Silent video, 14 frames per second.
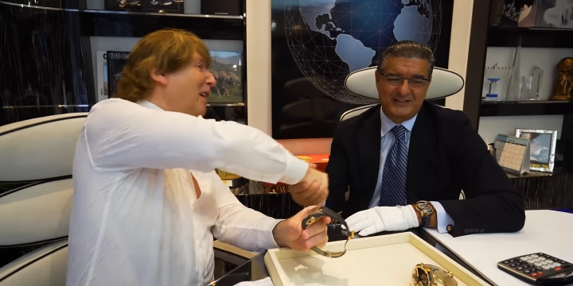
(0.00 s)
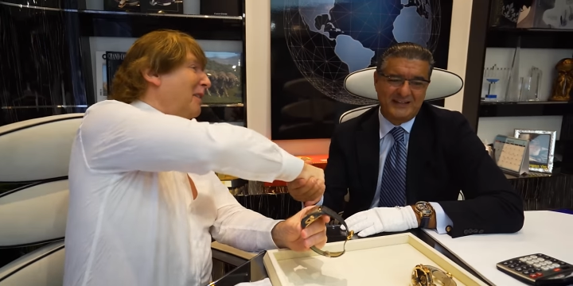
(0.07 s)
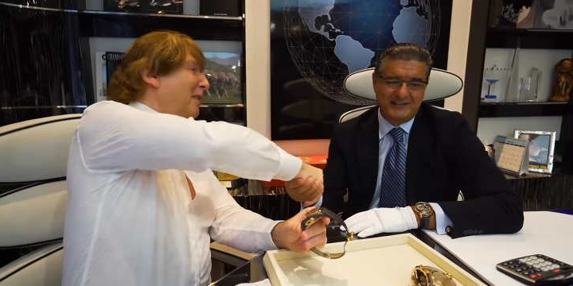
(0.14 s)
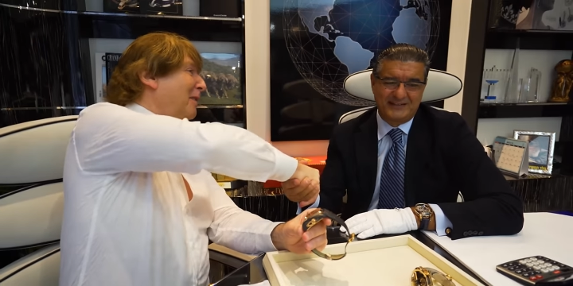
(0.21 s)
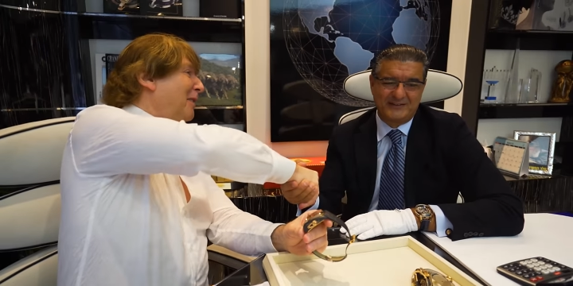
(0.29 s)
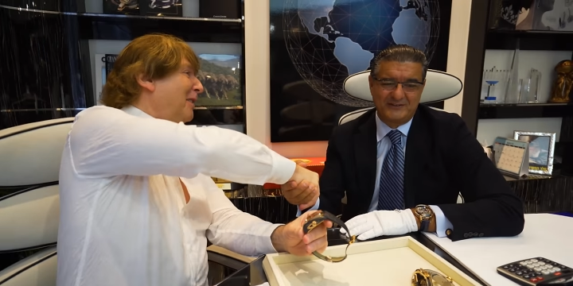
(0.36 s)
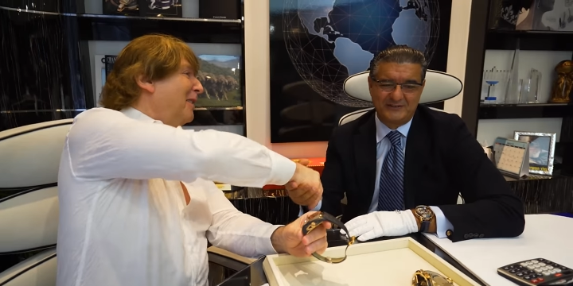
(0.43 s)
Speaker 1: Done.
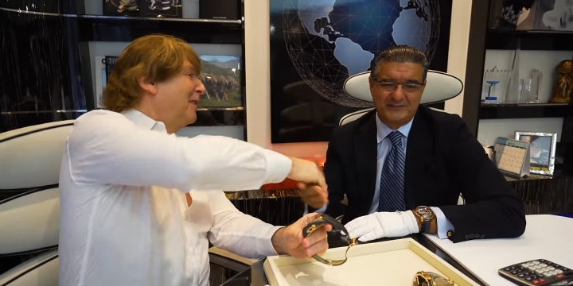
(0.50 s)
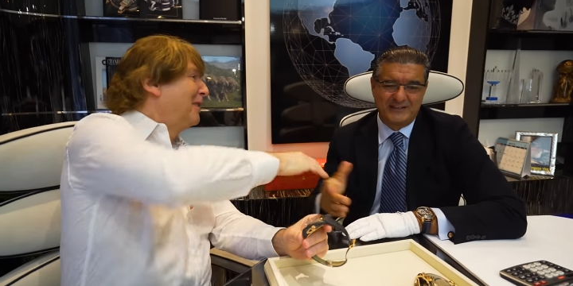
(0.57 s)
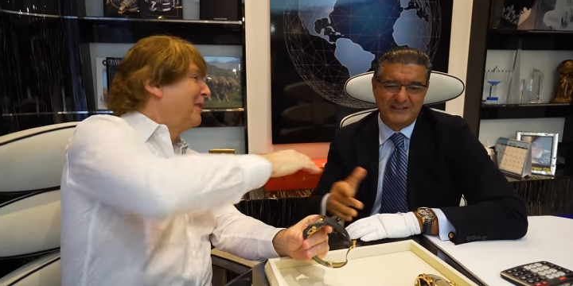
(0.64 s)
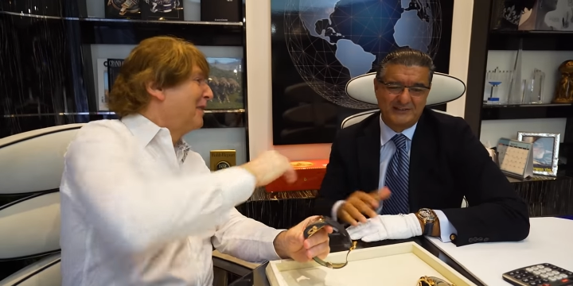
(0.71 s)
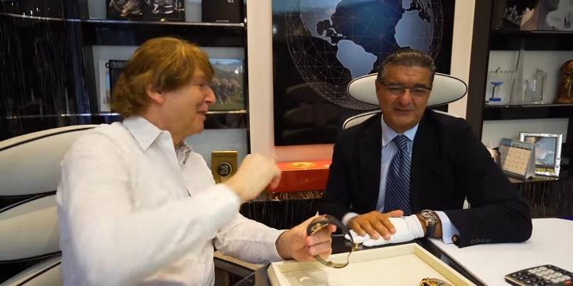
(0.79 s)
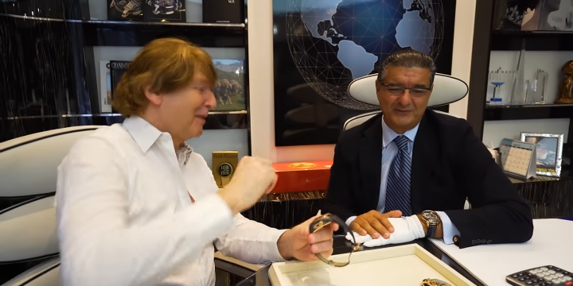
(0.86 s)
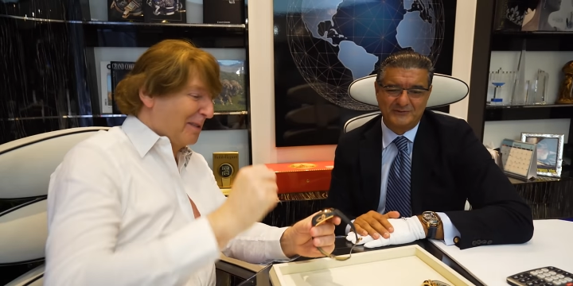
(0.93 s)
that's a good
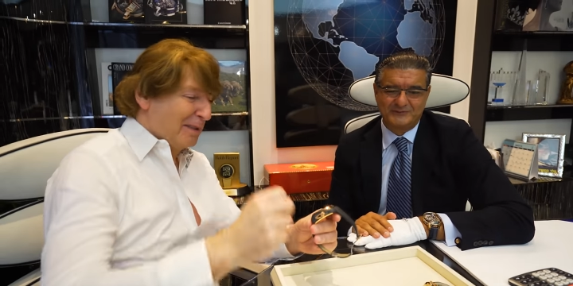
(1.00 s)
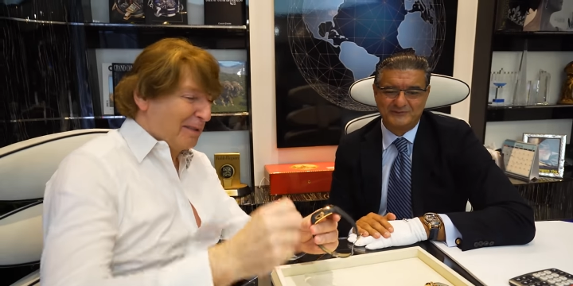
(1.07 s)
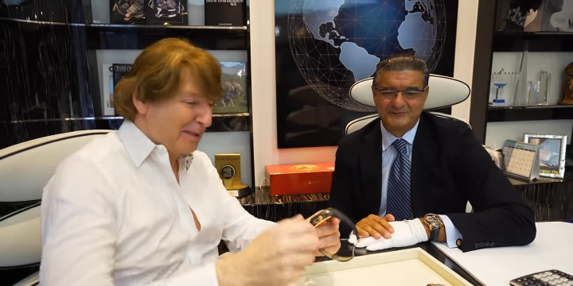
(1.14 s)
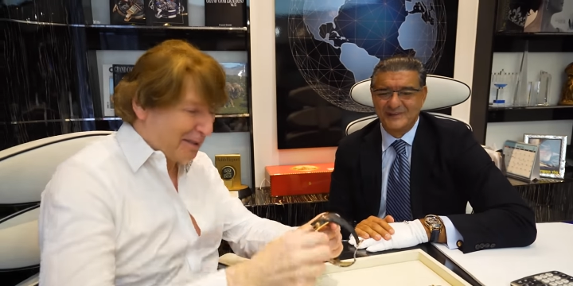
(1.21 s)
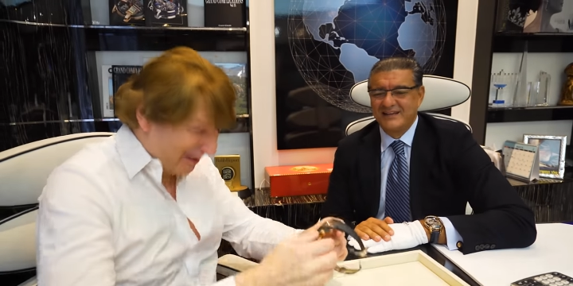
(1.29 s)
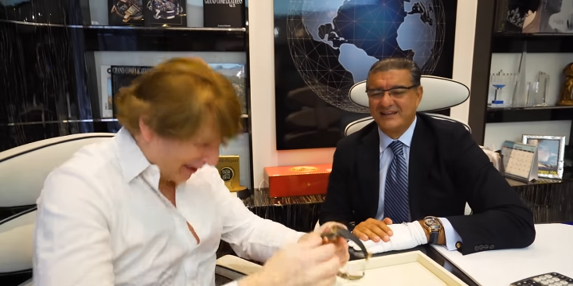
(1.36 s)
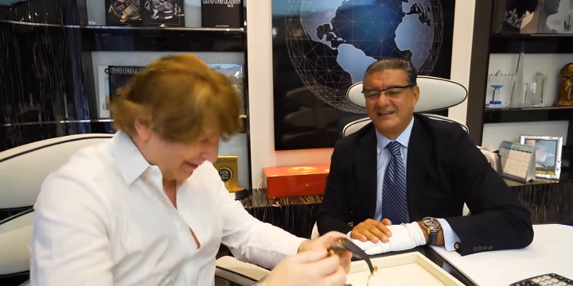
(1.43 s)
thing to do.
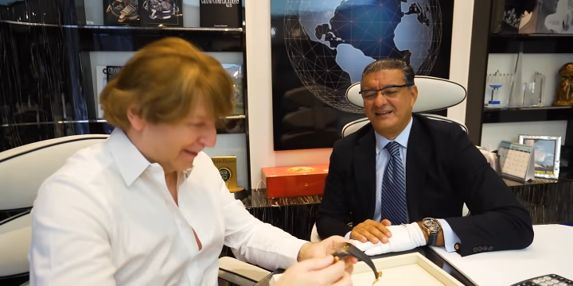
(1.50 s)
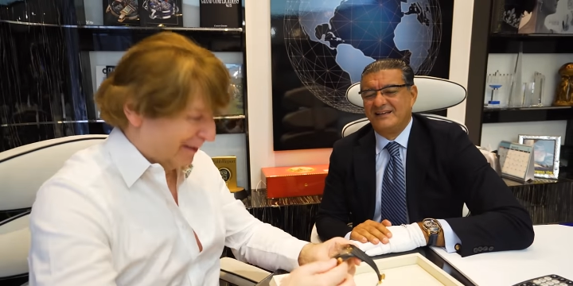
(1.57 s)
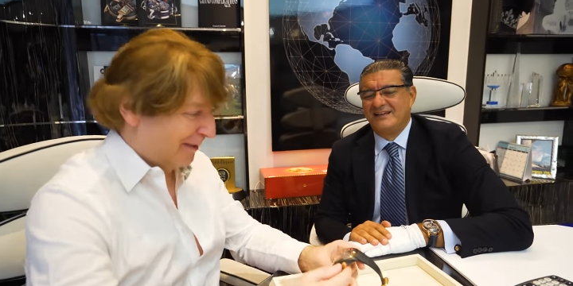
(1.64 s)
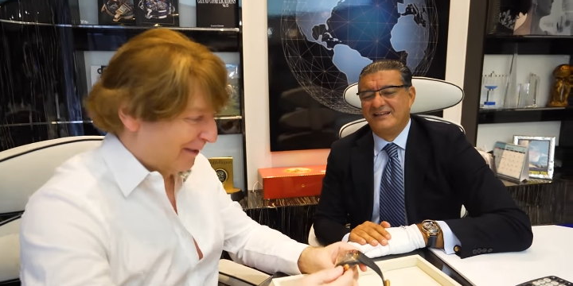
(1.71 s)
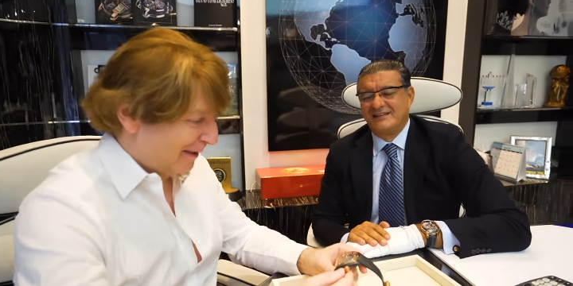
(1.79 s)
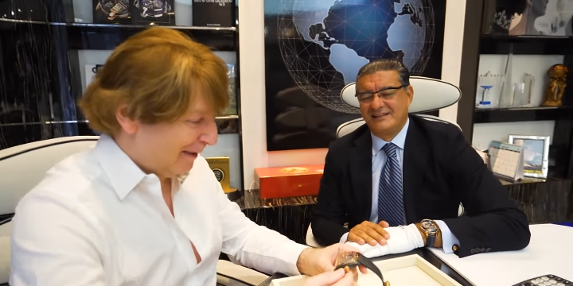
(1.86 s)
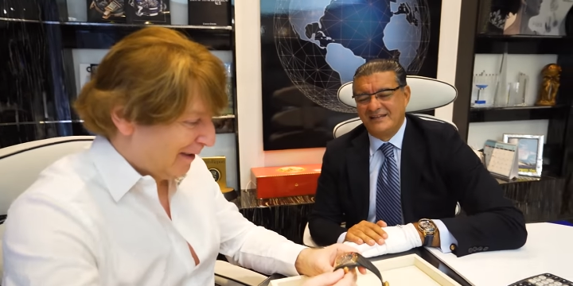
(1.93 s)
Done.
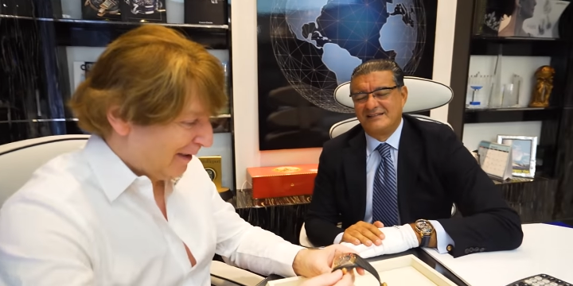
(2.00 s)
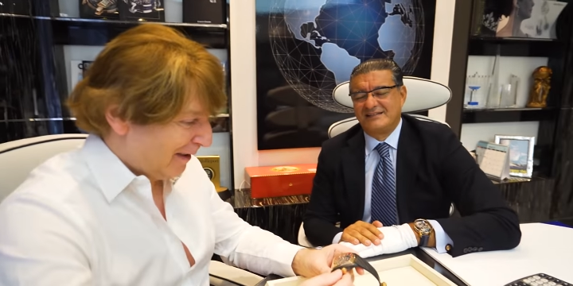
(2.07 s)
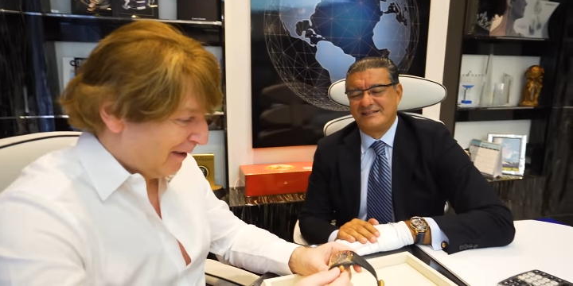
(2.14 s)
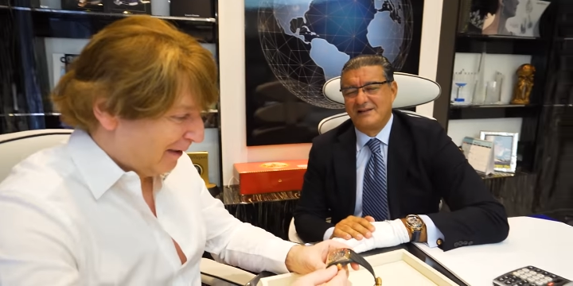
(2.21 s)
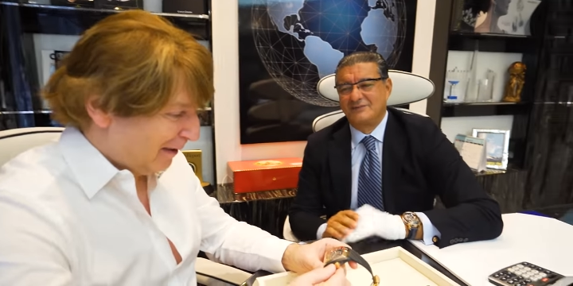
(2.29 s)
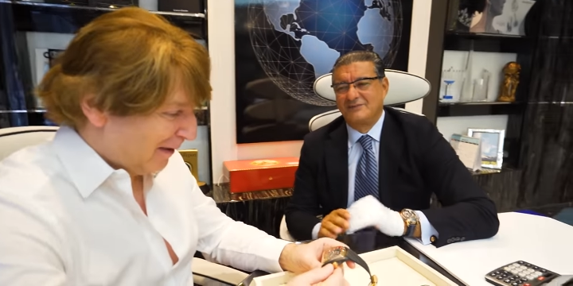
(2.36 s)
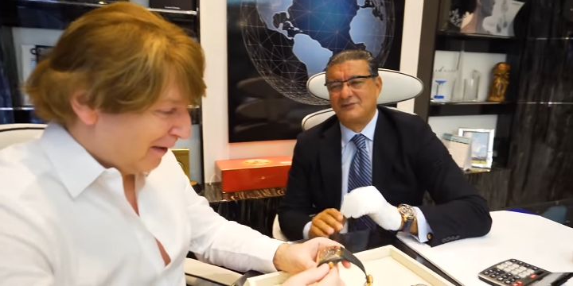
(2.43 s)
Yes,
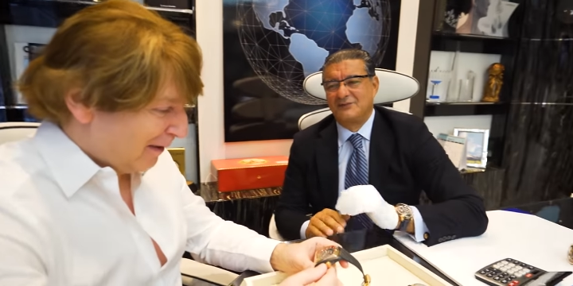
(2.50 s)
I will